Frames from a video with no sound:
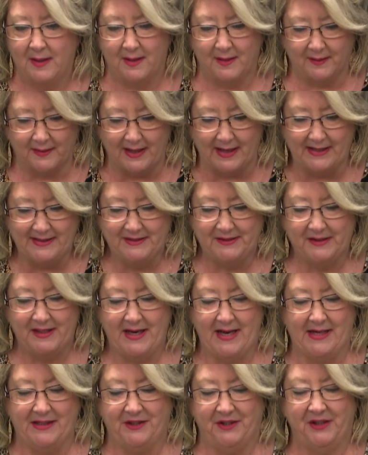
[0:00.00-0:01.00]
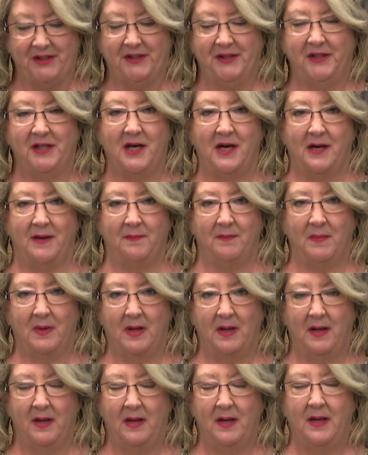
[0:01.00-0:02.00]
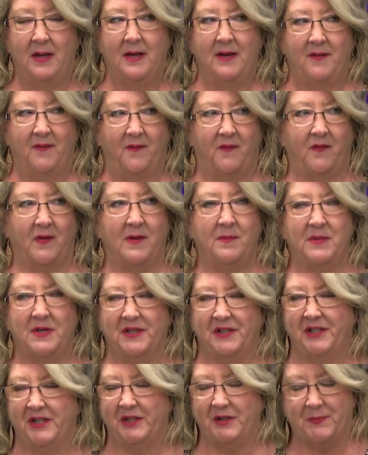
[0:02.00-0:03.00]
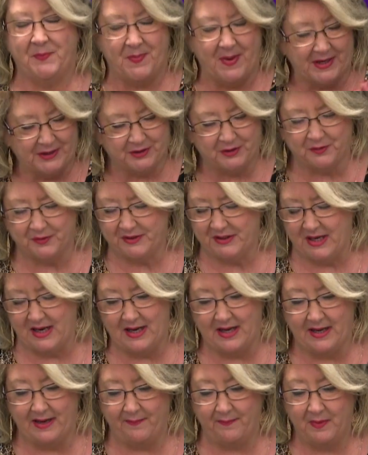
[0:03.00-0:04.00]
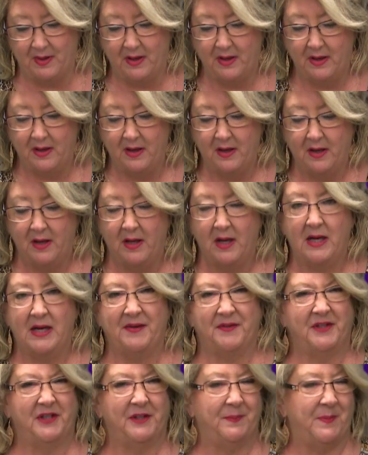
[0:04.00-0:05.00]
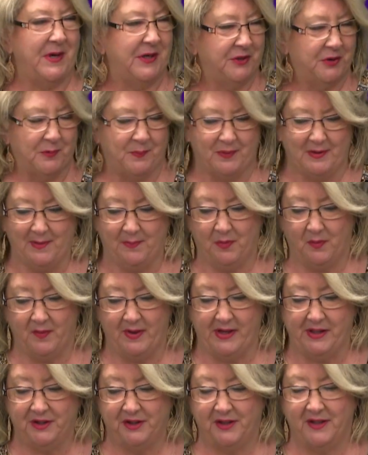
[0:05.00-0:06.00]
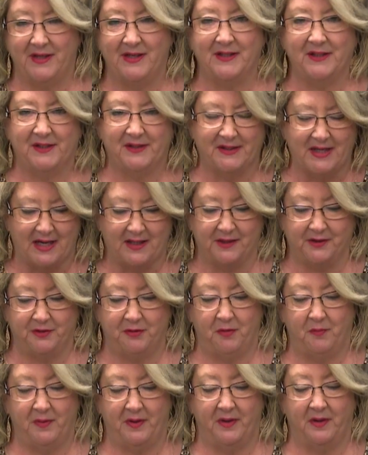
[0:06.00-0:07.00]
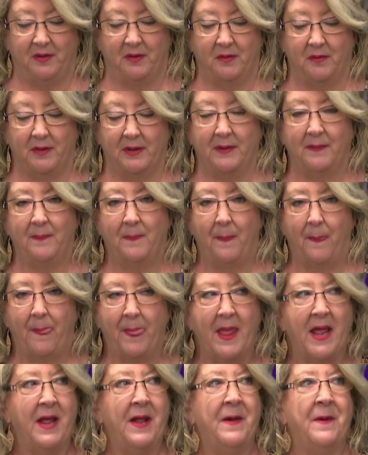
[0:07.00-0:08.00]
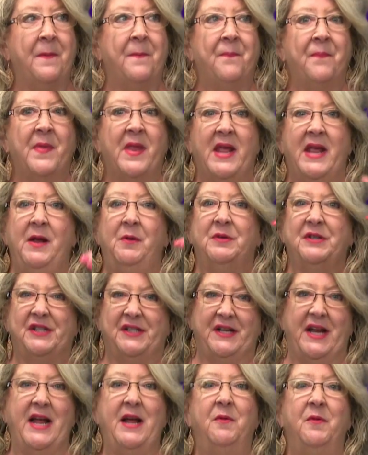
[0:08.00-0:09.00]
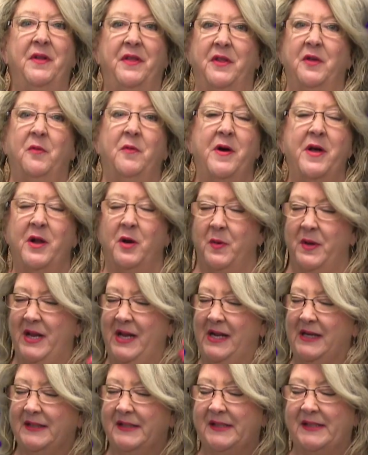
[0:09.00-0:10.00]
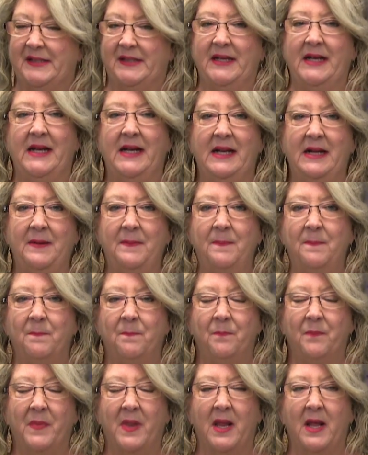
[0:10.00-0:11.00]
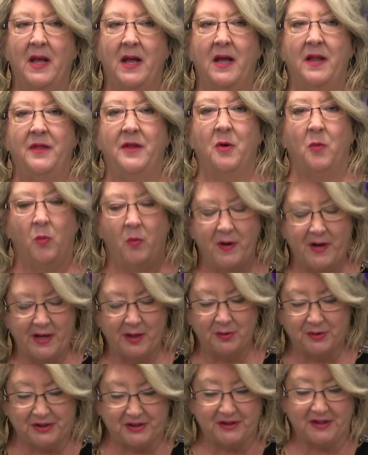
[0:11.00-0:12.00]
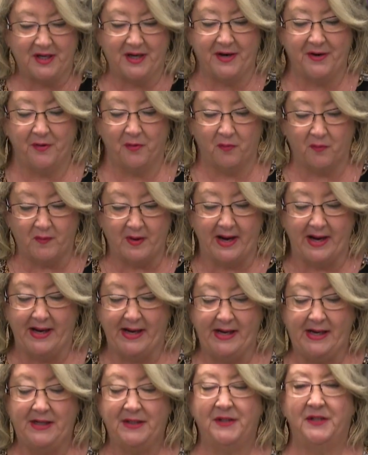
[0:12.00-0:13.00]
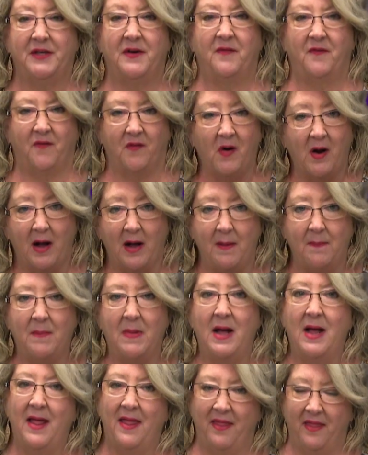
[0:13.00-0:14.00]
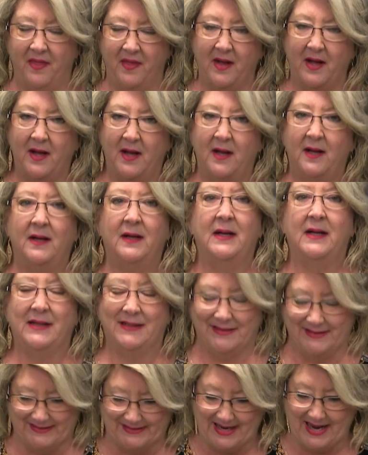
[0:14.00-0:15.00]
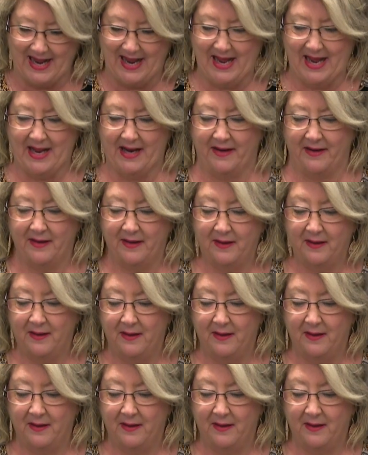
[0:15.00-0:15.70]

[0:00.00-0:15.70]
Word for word: Elijah had just come from a special time of special preparation in solitude with the Lord. He was staying with the widow. He had seen the widow's son raised from the dead.